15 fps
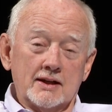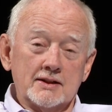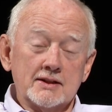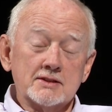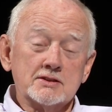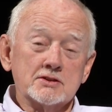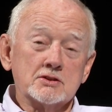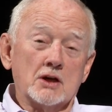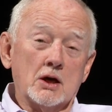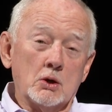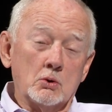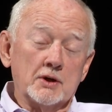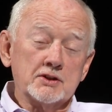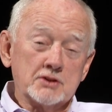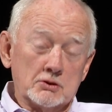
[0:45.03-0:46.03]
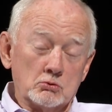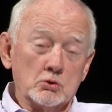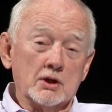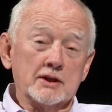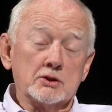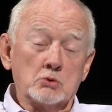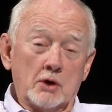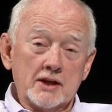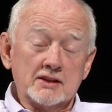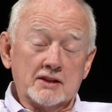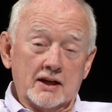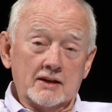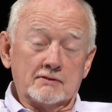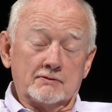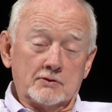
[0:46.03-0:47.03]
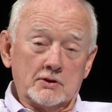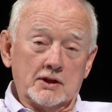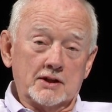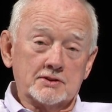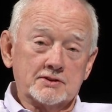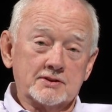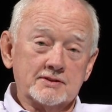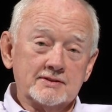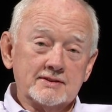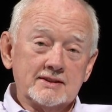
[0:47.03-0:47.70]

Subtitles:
this is always a really great thing for us.